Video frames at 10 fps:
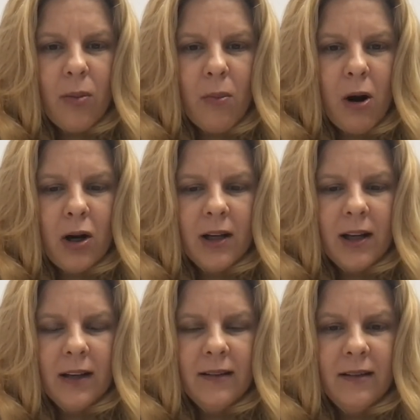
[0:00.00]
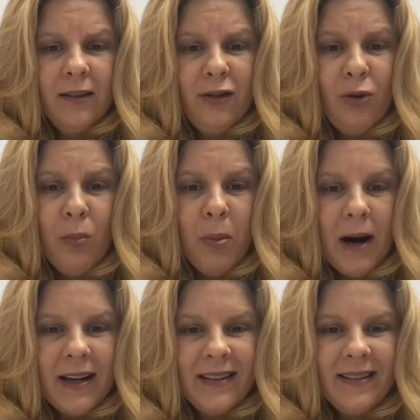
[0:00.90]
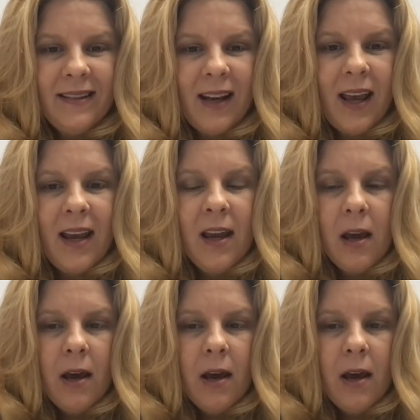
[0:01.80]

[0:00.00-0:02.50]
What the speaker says: marketing into two buckets today.